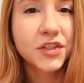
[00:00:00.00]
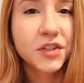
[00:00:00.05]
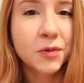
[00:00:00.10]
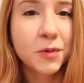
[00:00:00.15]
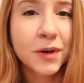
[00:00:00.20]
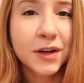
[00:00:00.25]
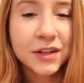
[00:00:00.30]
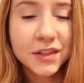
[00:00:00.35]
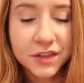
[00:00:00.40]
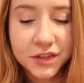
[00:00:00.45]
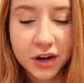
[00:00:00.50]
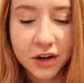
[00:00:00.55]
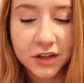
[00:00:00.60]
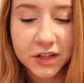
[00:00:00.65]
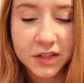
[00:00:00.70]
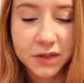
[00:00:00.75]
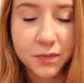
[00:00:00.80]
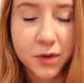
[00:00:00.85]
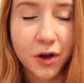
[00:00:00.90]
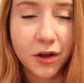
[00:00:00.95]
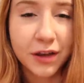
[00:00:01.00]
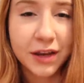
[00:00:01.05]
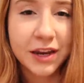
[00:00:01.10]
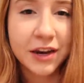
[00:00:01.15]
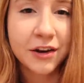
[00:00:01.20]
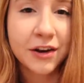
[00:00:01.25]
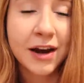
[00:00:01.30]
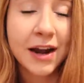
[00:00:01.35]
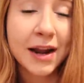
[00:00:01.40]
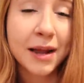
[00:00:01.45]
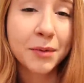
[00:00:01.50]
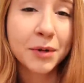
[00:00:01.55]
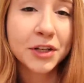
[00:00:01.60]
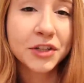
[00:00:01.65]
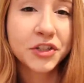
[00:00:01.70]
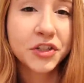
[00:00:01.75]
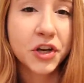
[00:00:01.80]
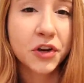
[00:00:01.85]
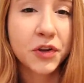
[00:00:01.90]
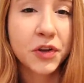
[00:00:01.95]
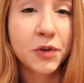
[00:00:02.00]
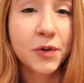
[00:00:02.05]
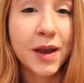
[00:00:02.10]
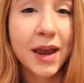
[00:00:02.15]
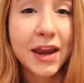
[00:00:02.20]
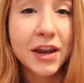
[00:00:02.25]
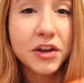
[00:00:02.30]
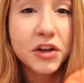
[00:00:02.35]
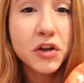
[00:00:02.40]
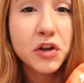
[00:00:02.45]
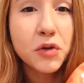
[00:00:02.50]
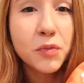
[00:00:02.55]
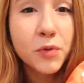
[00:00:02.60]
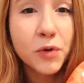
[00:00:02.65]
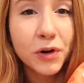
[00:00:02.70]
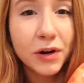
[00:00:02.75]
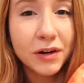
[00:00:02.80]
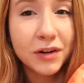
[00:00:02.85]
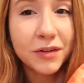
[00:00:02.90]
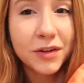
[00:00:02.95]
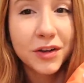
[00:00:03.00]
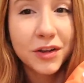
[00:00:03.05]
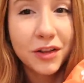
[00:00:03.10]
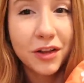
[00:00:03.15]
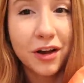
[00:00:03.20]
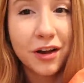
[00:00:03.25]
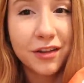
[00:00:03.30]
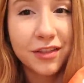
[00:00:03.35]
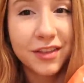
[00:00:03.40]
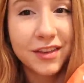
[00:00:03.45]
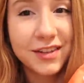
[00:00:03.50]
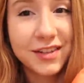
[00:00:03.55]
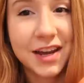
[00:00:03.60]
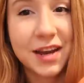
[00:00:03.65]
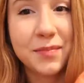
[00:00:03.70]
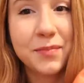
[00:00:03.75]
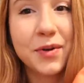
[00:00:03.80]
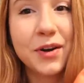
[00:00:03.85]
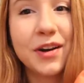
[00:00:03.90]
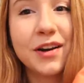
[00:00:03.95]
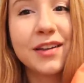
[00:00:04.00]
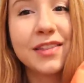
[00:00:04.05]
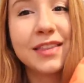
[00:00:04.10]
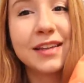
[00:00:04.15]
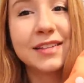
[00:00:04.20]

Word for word: So we're going to start small here and I'm going to show you a newborn cloth diaper.